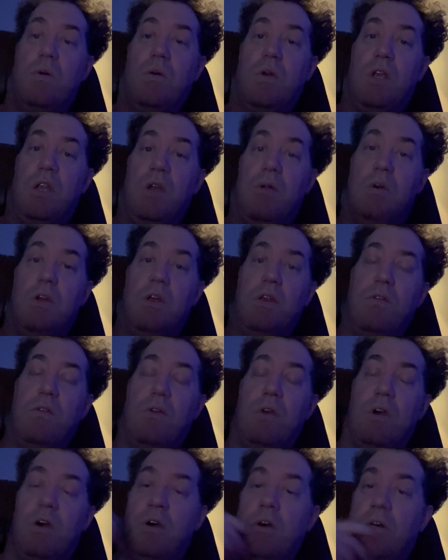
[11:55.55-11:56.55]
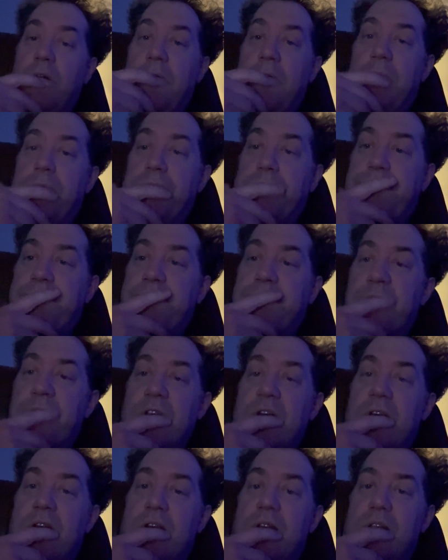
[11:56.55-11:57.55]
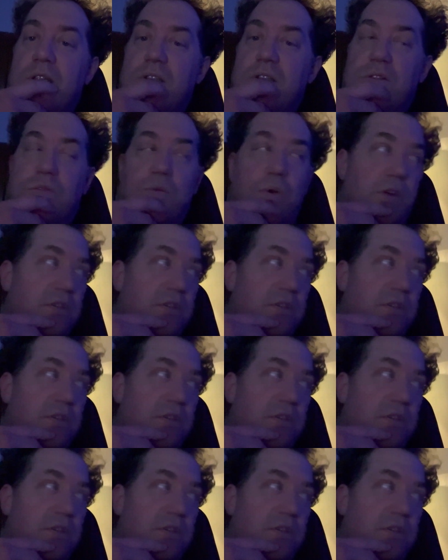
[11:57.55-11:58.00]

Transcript: anyways, um, just